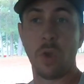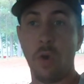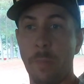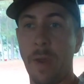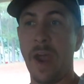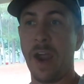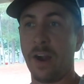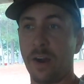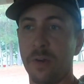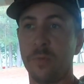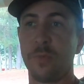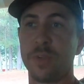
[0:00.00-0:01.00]
go up
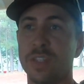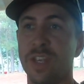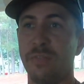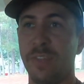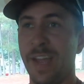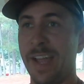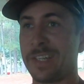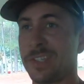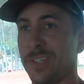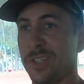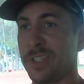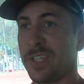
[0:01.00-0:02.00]
higher, we see if they
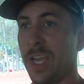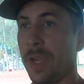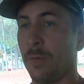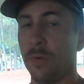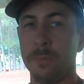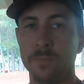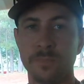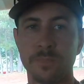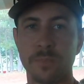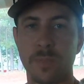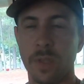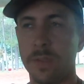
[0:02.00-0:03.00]
actually are stable.
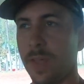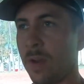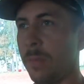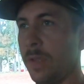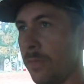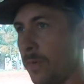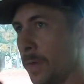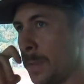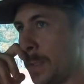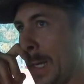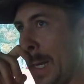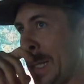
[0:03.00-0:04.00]
That'll be the real
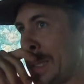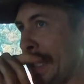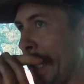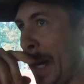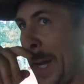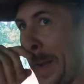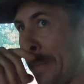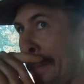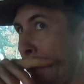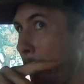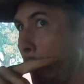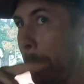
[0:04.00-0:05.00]
test.
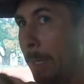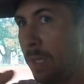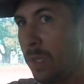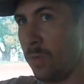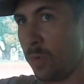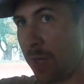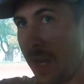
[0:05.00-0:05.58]
You